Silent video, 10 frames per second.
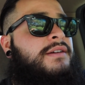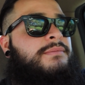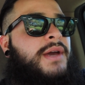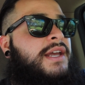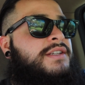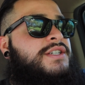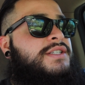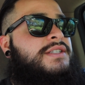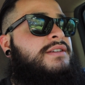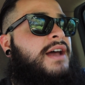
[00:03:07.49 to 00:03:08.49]
Man, it's
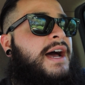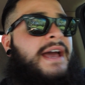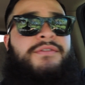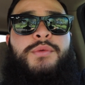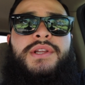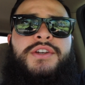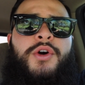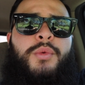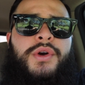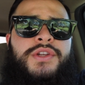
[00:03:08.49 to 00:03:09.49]
just, I have really no
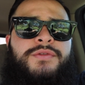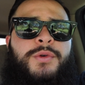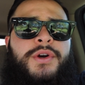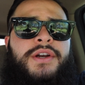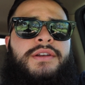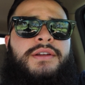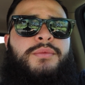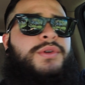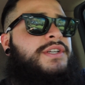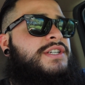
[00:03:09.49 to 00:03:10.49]
words for it. It
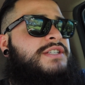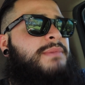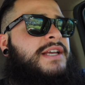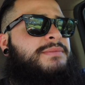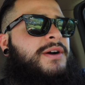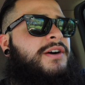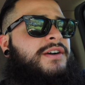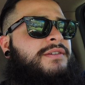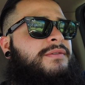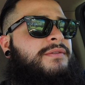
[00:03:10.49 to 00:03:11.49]
really just makes my heart